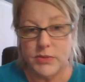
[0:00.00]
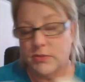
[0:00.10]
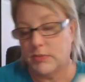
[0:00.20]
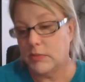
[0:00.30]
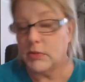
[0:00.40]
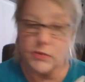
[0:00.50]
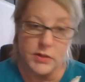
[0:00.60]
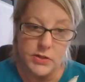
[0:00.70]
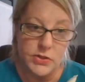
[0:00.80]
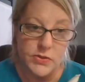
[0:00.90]
So maybe you
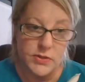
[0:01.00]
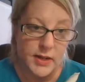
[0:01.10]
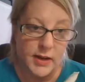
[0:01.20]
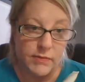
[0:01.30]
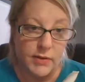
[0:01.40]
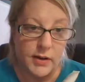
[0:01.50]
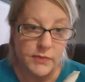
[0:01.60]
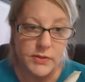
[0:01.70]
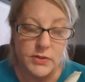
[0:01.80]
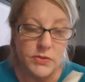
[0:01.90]
want to choose a half off
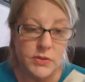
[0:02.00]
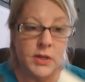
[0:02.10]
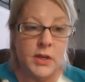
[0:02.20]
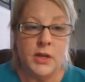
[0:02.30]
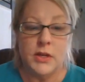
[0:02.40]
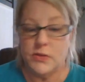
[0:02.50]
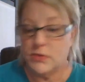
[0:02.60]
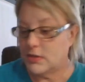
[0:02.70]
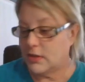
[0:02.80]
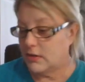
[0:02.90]
and use
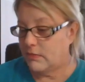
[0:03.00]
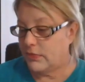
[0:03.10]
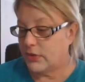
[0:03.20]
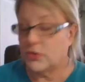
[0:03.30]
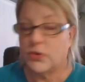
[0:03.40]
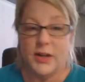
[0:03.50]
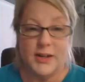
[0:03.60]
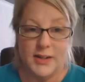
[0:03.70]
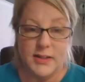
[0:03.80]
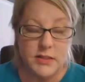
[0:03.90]
use the the
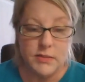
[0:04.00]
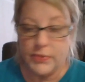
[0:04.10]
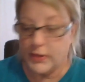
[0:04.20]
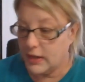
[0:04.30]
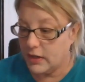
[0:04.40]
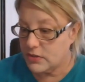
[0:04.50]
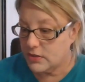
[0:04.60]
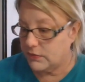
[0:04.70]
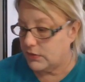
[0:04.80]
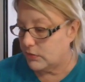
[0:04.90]
credit on something else
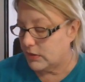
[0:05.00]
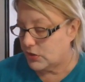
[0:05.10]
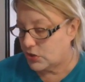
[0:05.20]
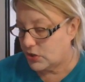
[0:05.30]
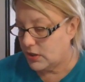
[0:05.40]
if you wish.